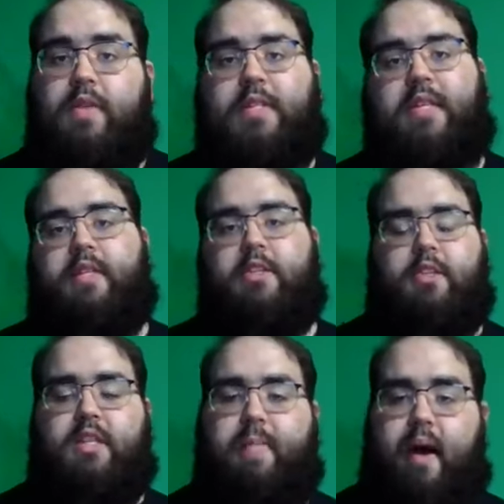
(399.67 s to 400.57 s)
So this isn't
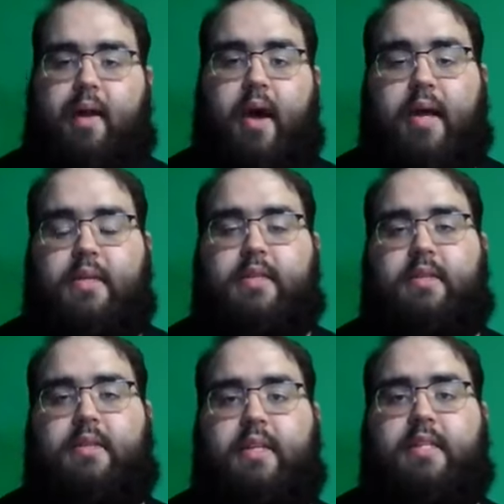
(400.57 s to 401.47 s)
just about
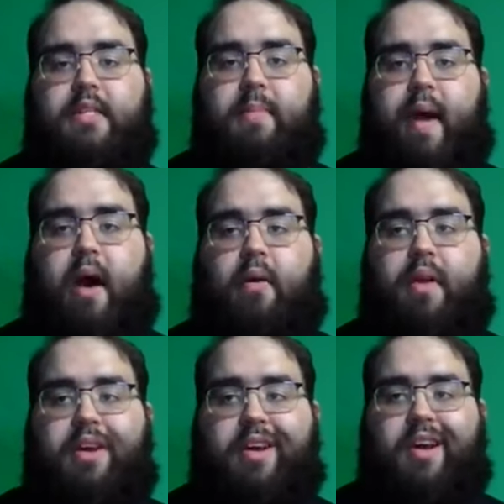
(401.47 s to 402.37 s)
us. This is
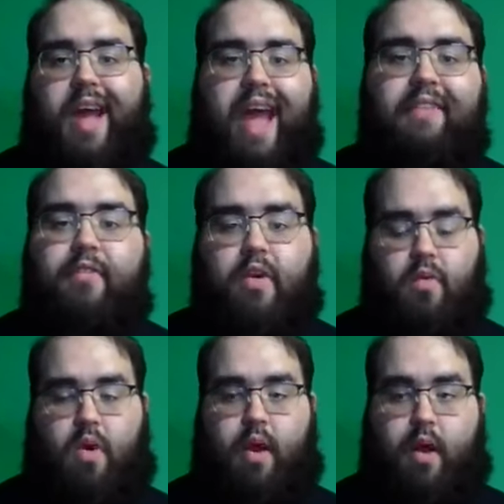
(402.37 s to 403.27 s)
about
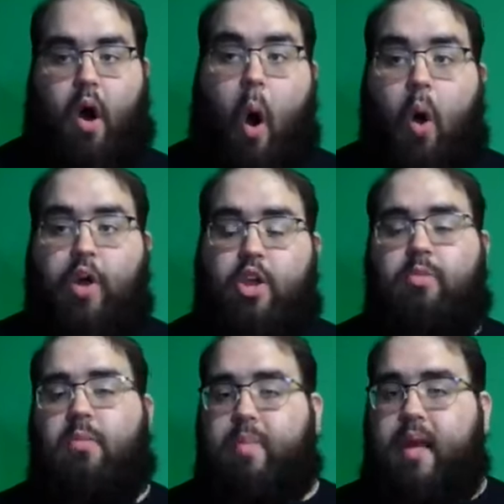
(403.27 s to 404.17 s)
everyone. All
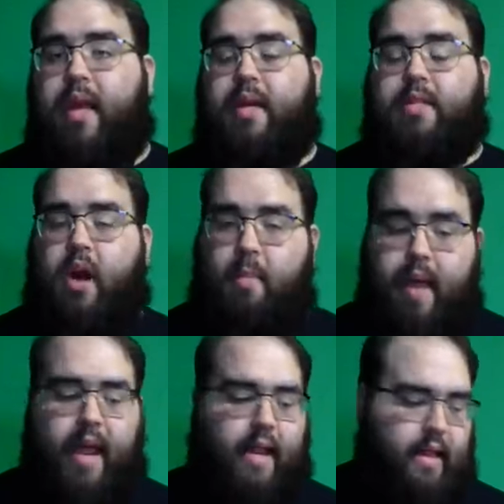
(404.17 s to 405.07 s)
human beings are
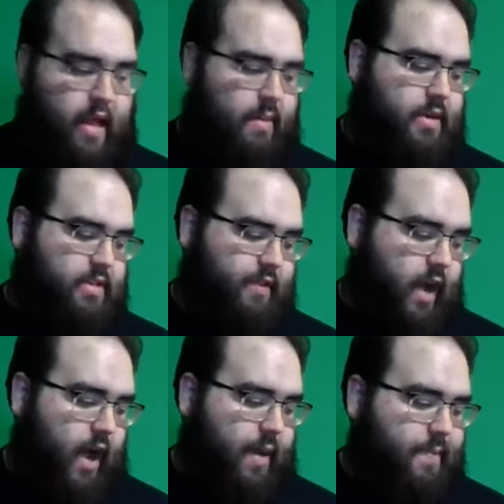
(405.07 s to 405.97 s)
made in the image of
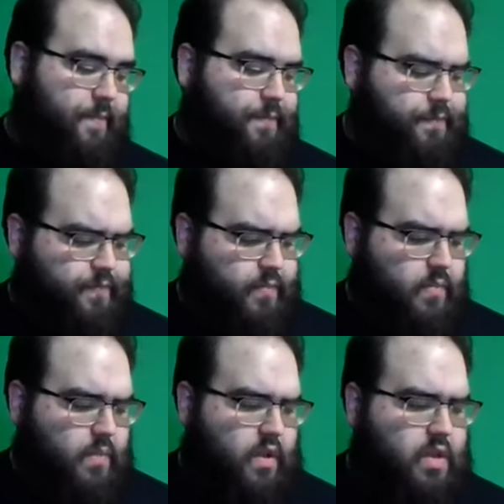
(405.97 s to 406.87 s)
God.
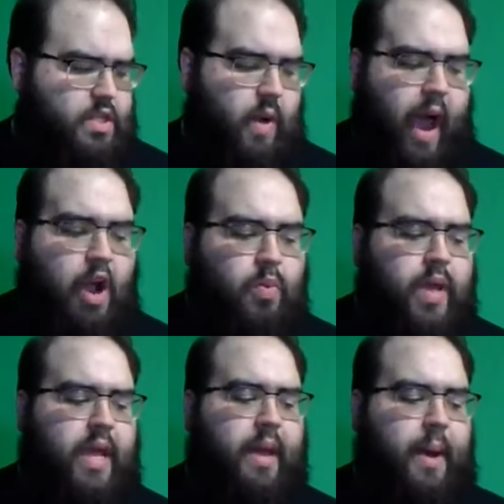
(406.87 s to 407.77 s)
So how do
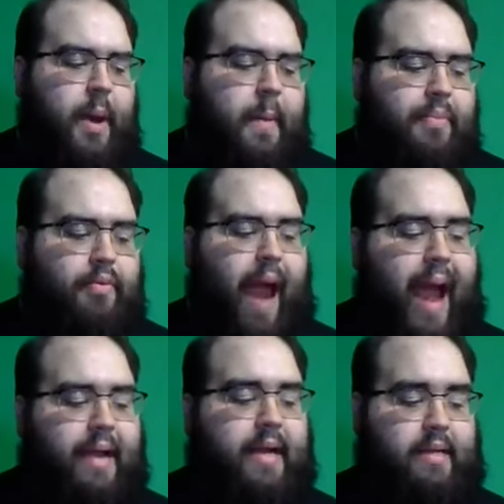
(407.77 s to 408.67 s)
we
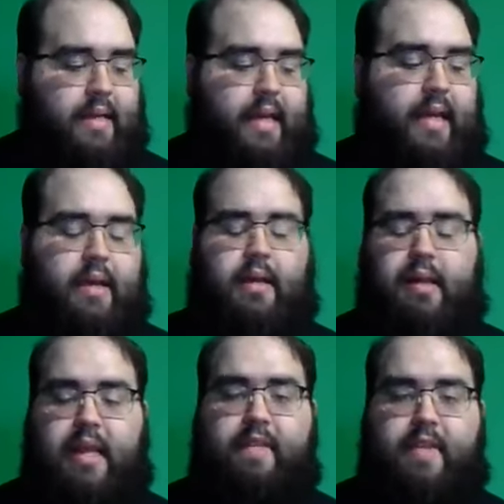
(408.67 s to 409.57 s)
practically
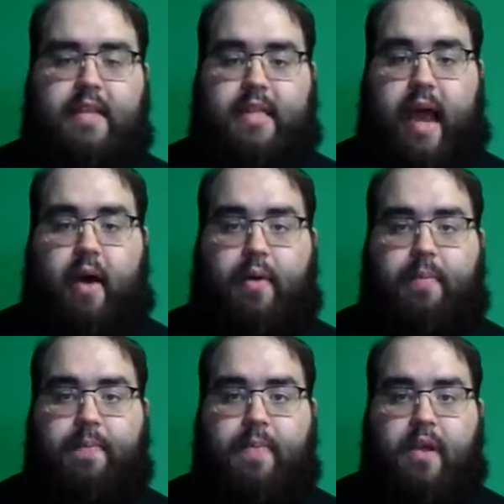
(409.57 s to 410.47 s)
live this out?
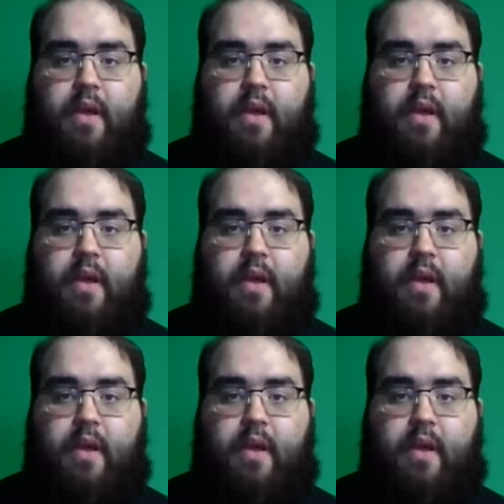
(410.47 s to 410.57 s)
